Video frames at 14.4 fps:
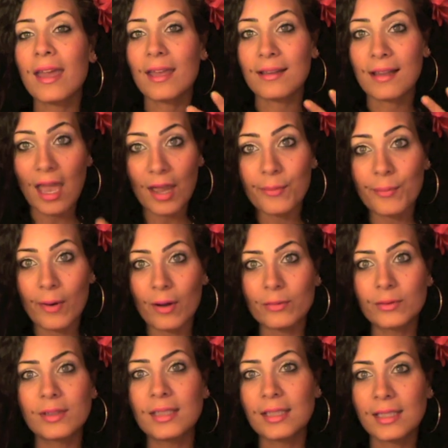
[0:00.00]
and
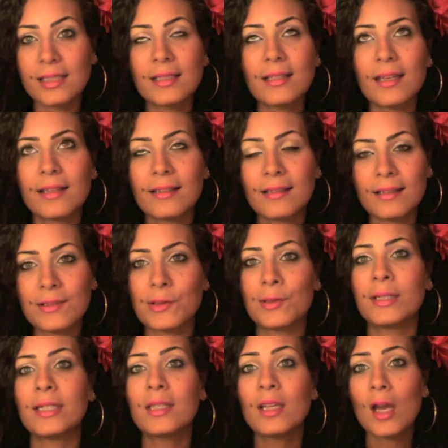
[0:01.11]
eyebrows. This is like
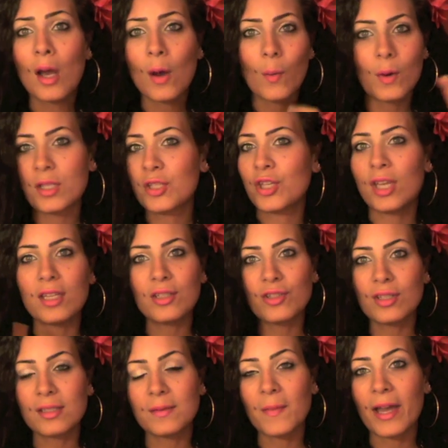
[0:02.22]
literally what
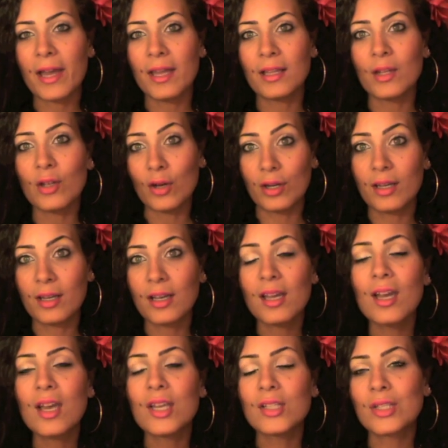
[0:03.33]
changes my look.
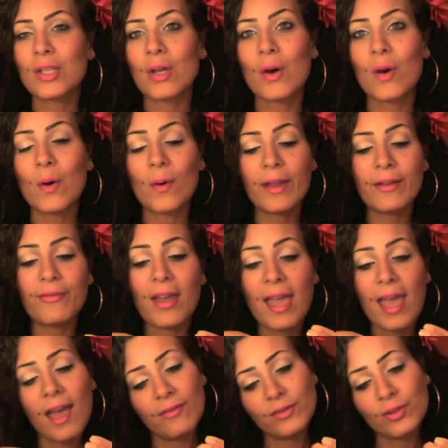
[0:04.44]
So if I
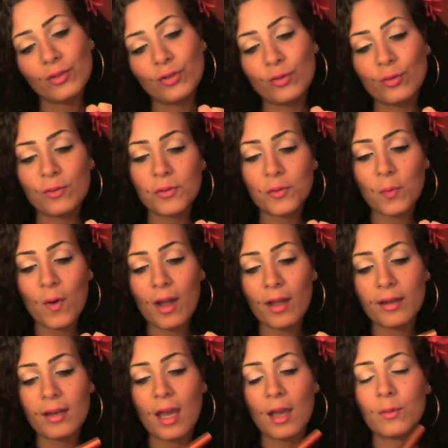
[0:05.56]
have to choose
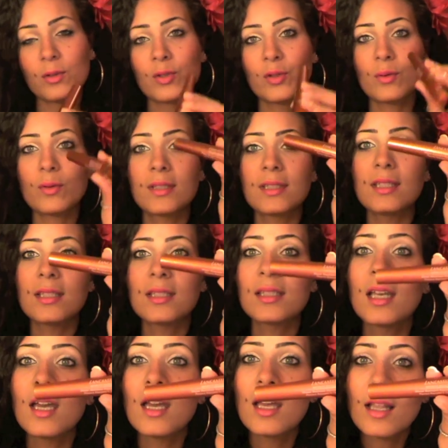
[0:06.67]
one, I would choose this
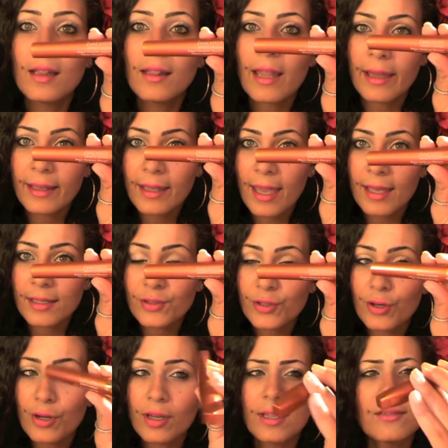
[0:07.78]

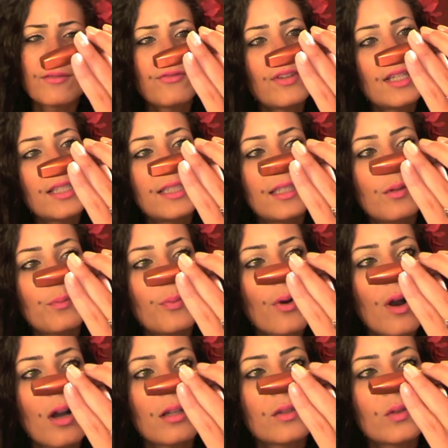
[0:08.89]
Lancaster Infinity
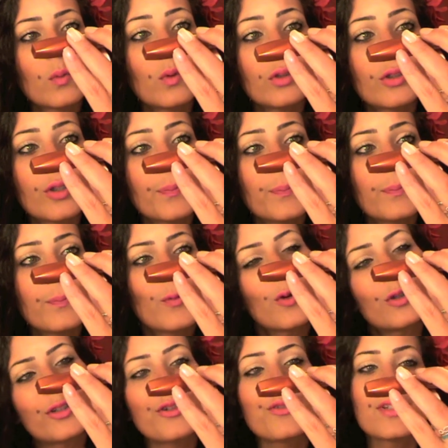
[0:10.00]
Bronze Water,
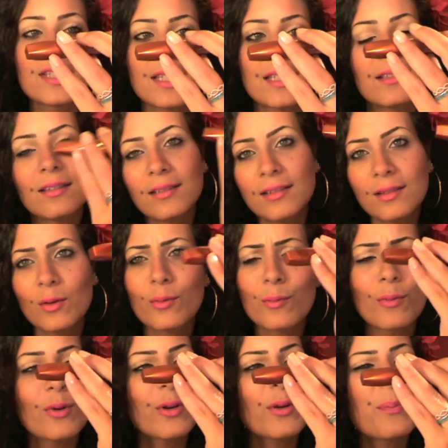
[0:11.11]
water Resistance or
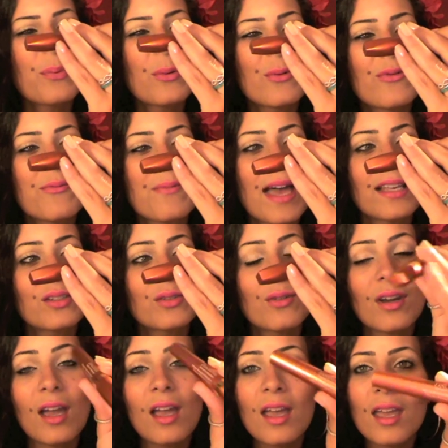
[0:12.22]
Waterproof
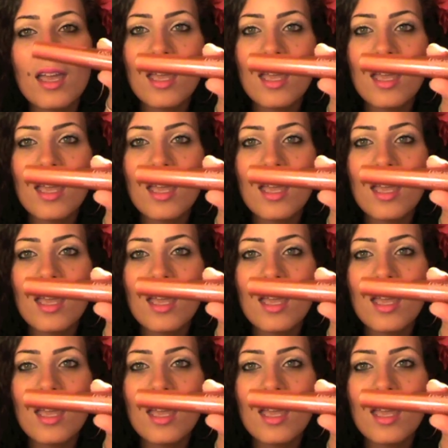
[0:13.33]
Mascara